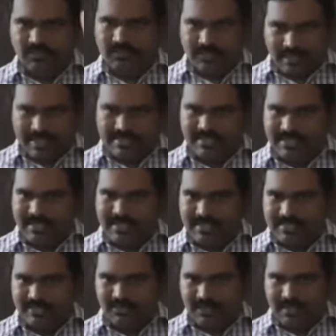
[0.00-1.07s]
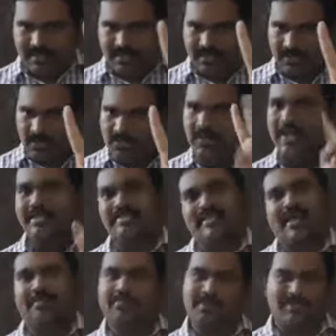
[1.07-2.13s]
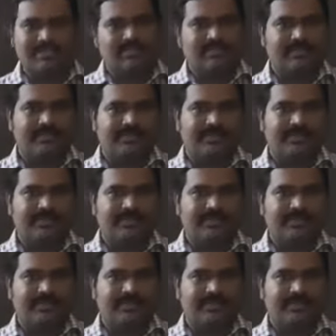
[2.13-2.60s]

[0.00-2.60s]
yesterday's work, 2 examples,